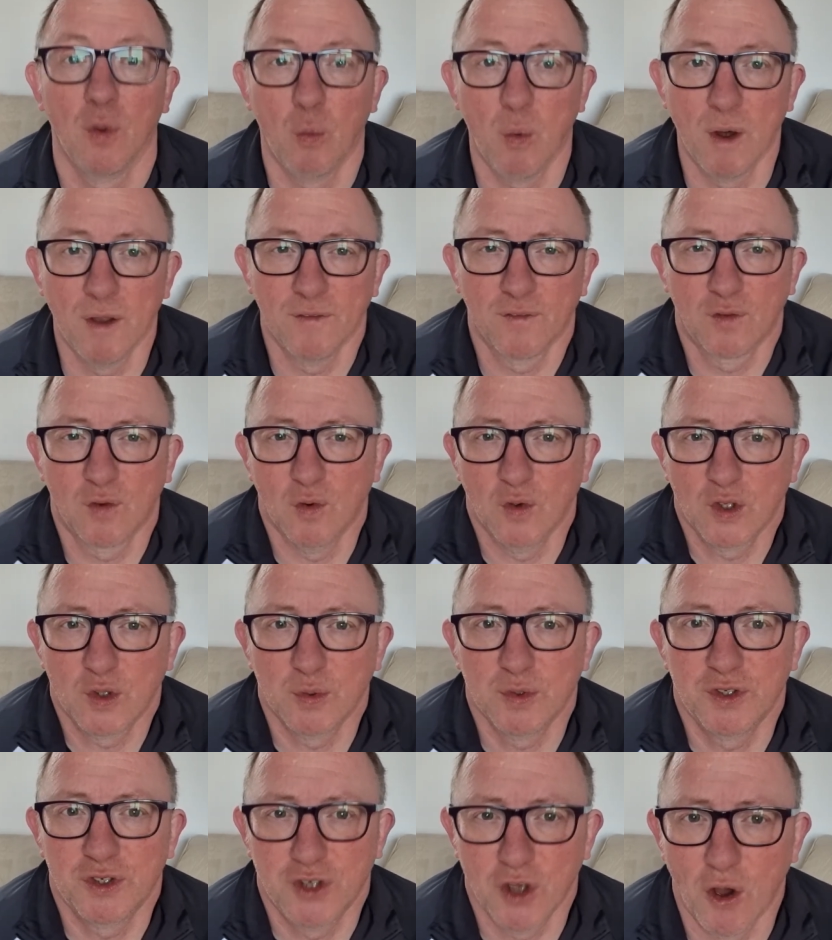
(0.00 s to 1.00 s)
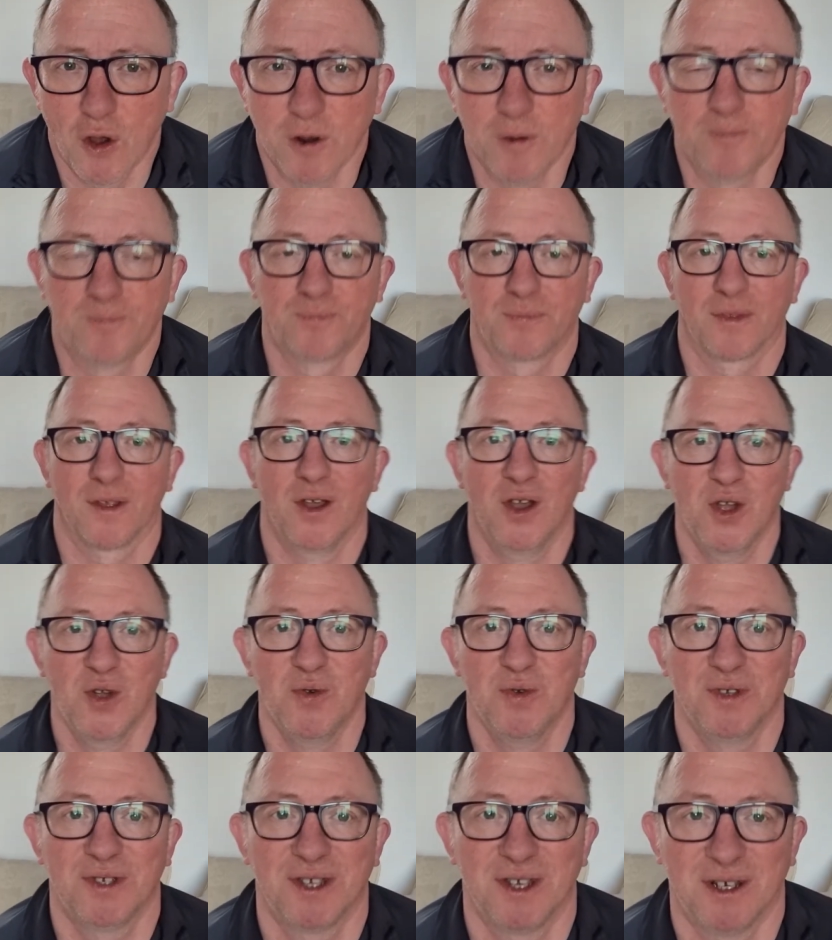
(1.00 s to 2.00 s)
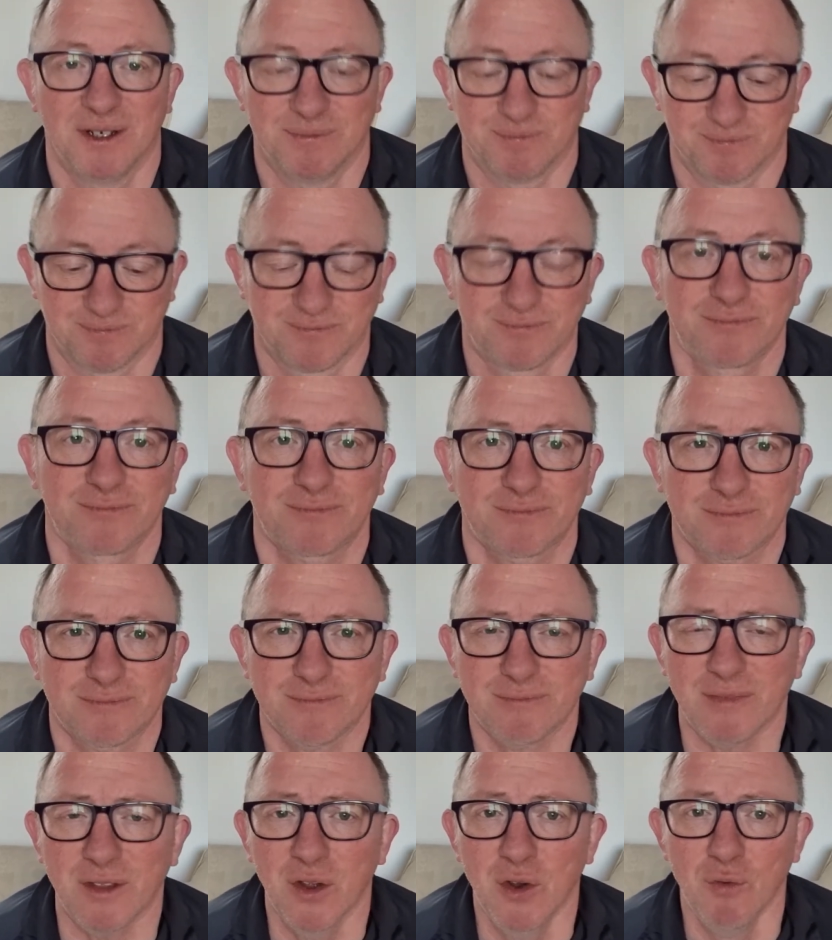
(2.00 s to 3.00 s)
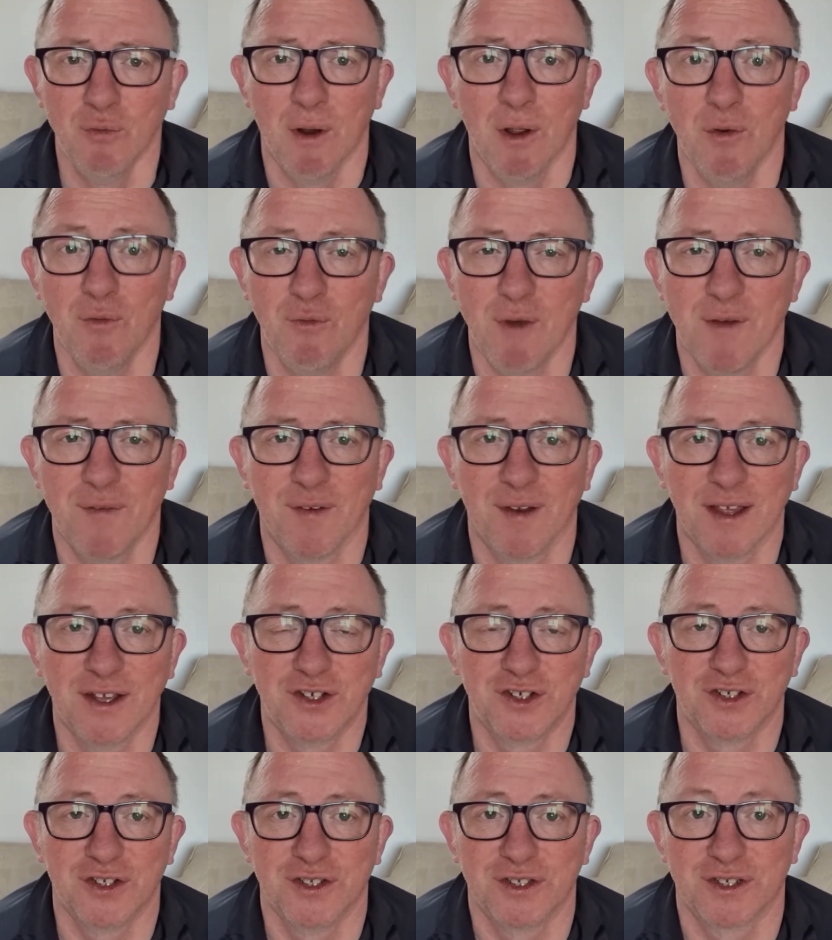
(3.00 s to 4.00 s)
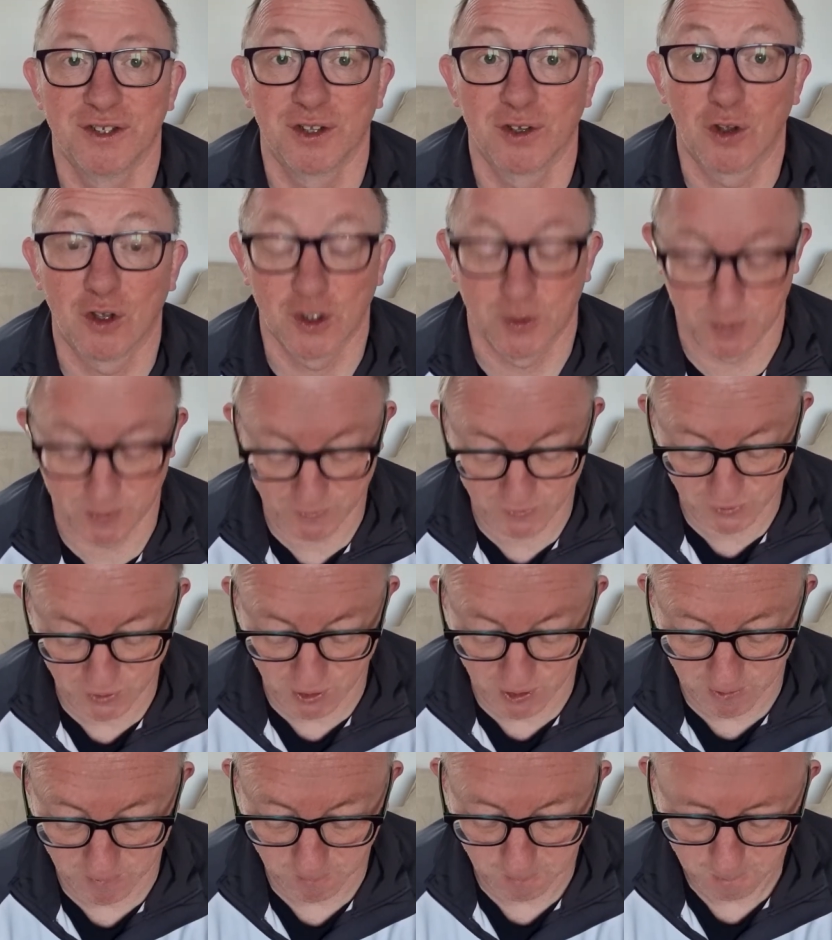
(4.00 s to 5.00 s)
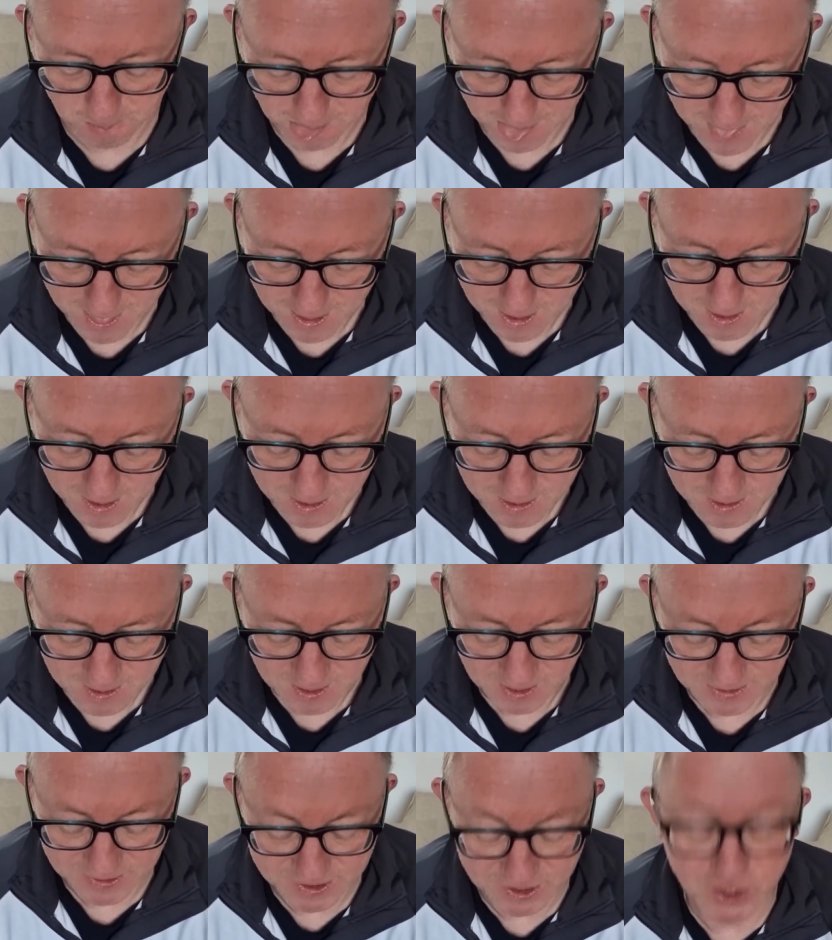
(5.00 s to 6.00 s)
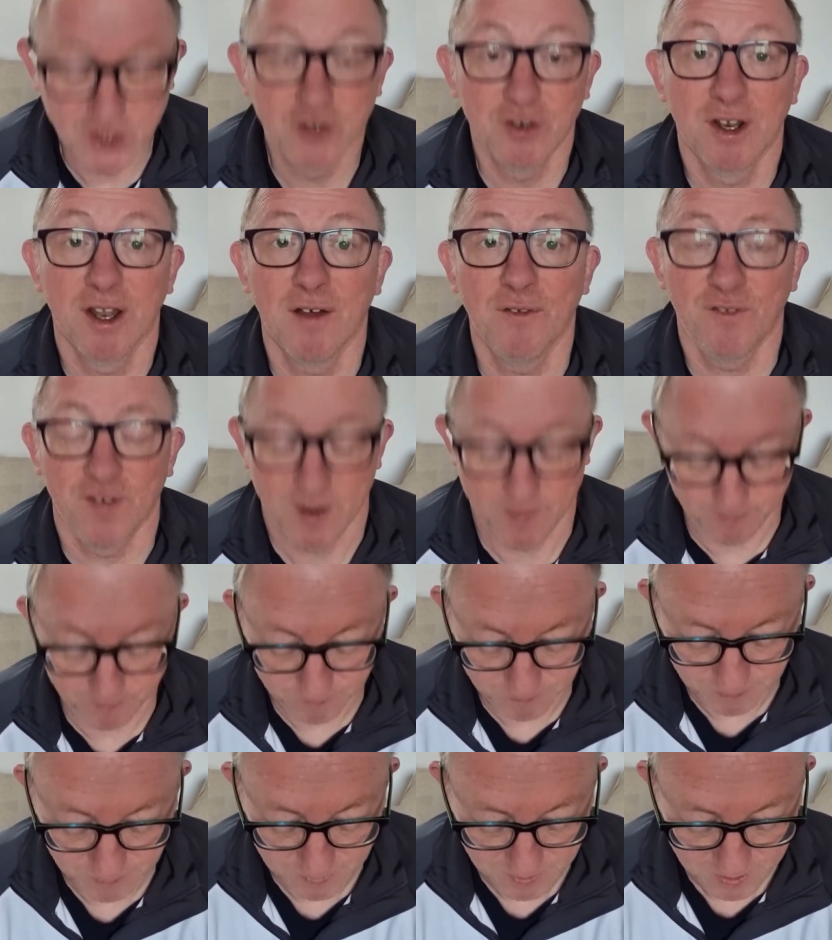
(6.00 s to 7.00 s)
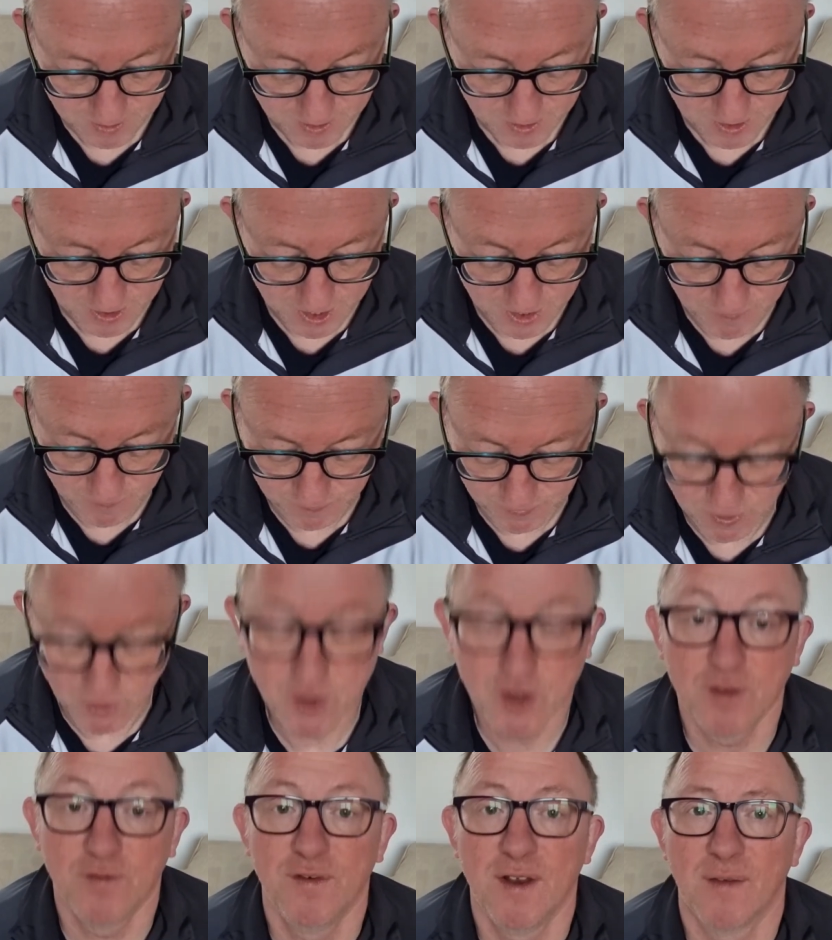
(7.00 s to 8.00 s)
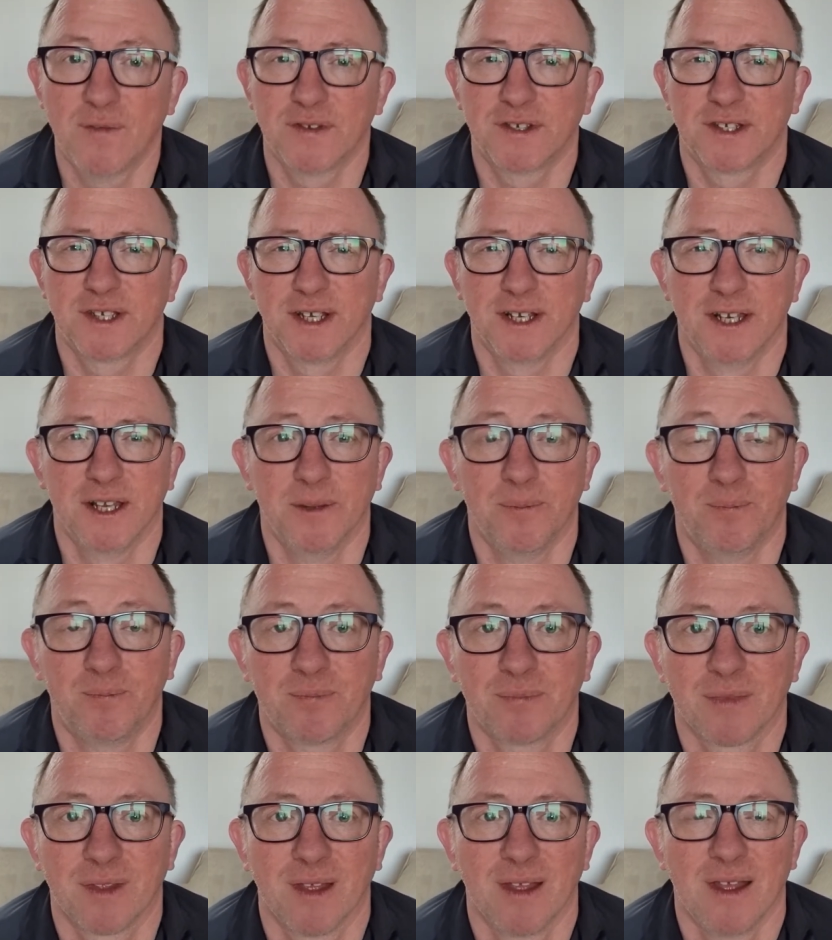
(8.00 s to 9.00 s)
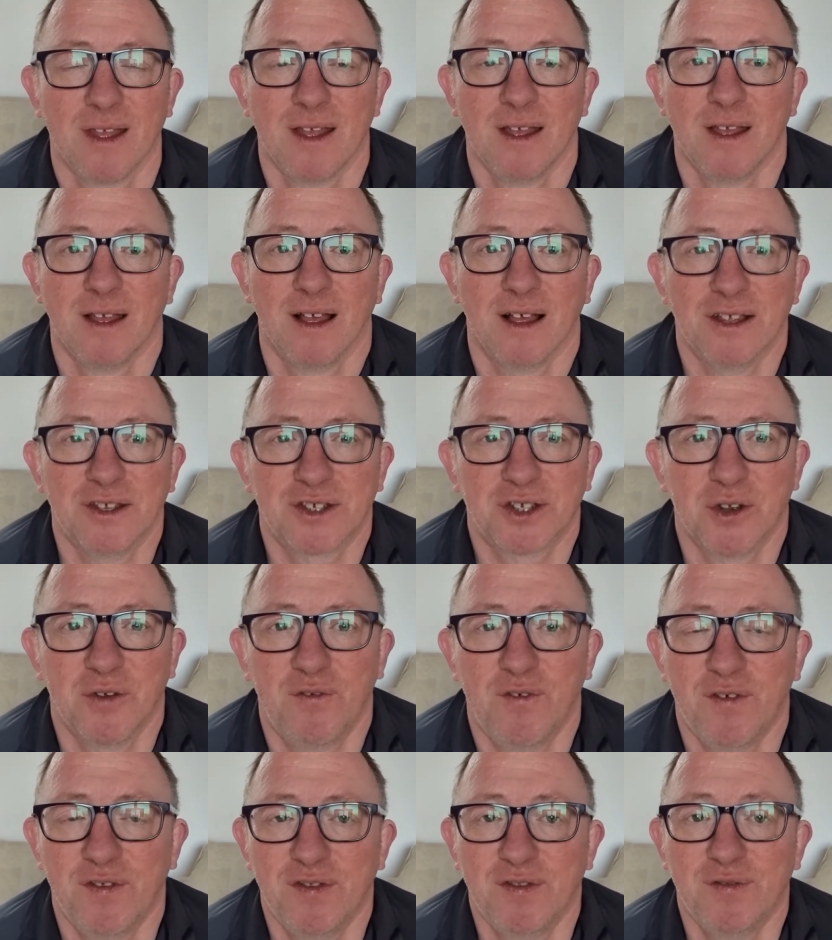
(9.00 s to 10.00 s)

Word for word: the one, of course, was John, who was... Uh, who wrote Revelations and the Gospel of John. And he says, You love him even though you've never seen him. And so for,